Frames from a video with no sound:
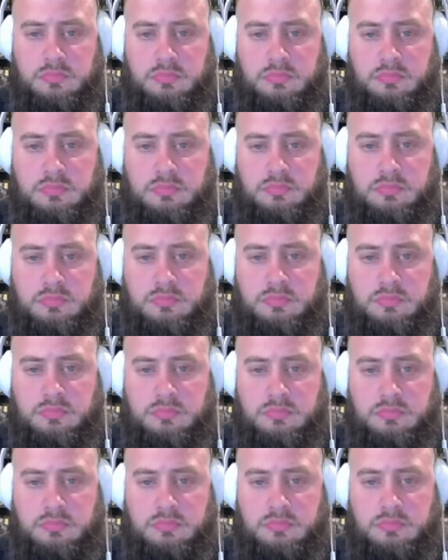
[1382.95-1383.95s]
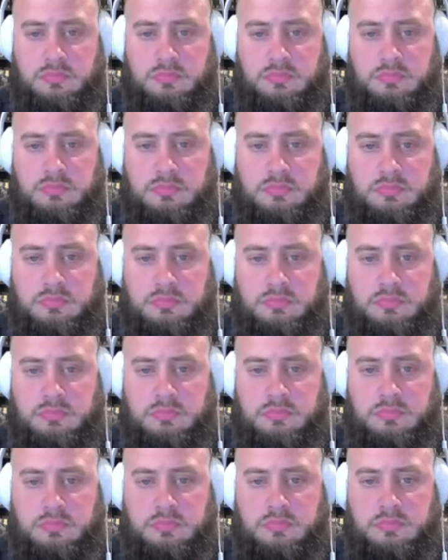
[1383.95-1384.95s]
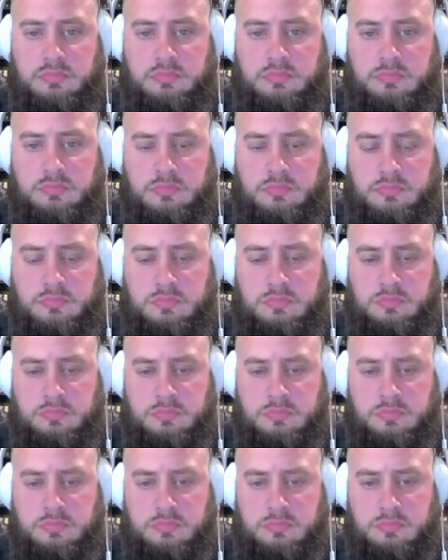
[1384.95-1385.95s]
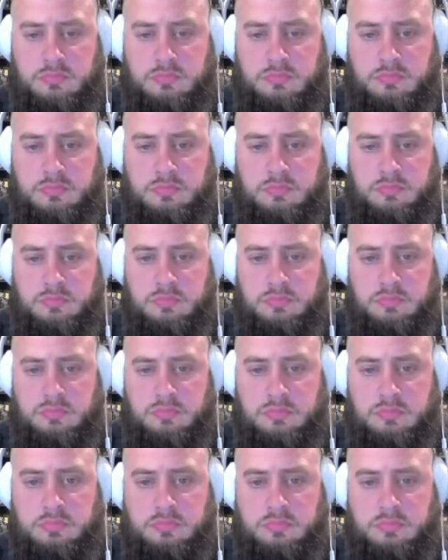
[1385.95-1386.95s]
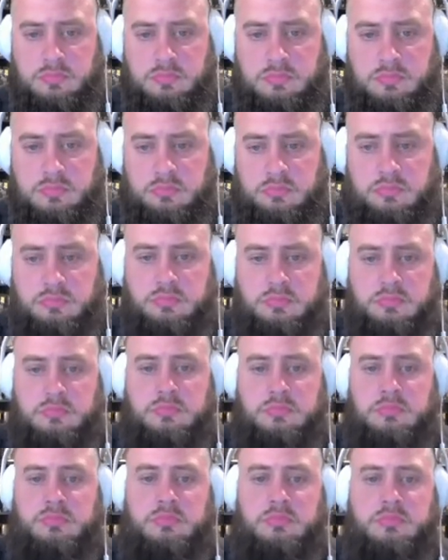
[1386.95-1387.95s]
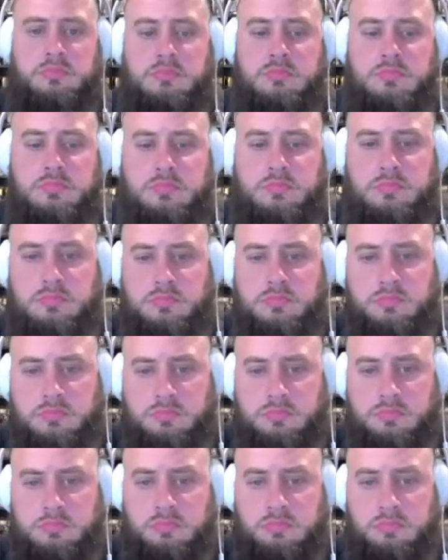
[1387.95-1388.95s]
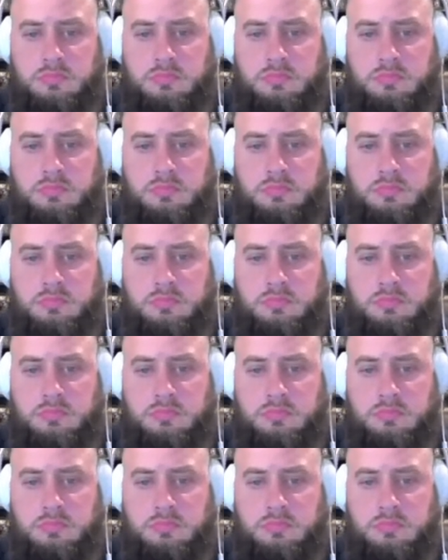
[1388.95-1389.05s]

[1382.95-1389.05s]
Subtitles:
The person shown says nothing.